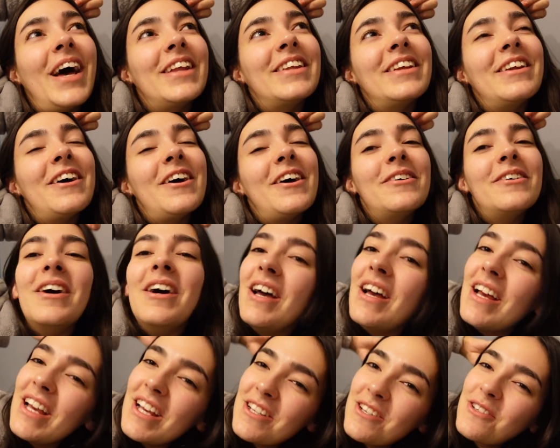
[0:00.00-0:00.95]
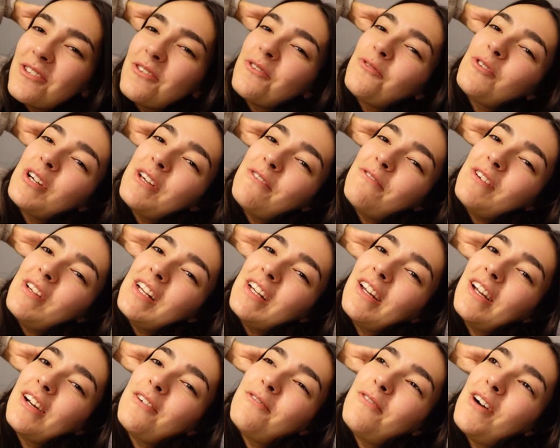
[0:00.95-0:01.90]
I don't know. It's just not really feeling
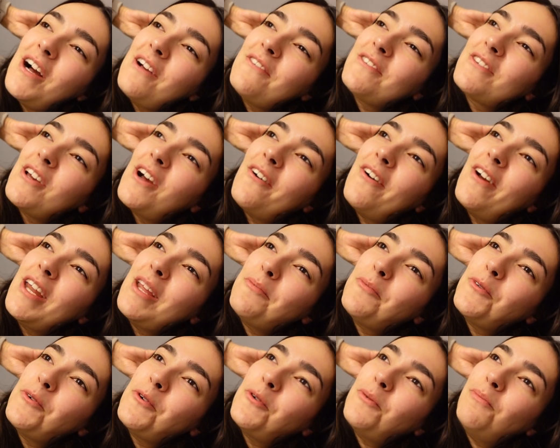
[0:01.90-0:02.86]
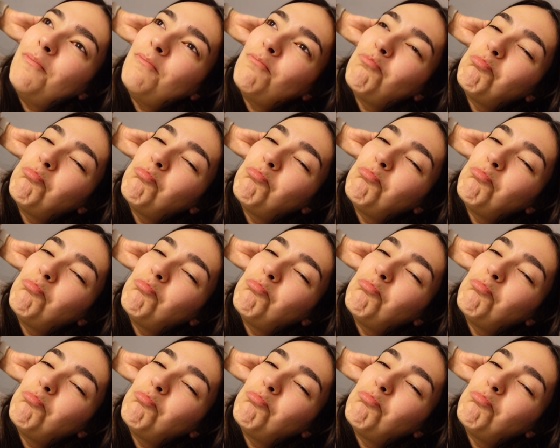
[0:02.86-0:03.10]
like a five star anymore.